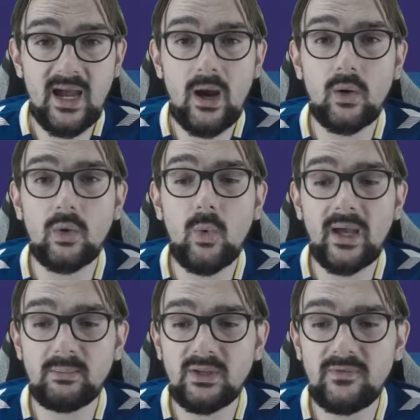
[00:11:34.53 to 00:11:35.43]
our
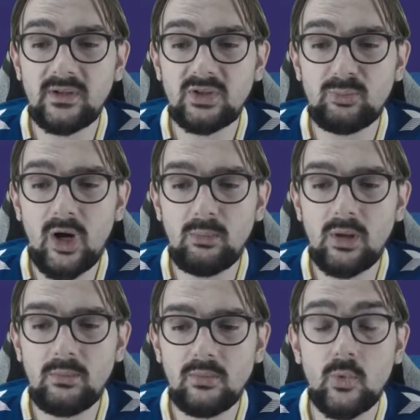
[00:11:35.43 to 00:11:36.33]
wide midfielder problem,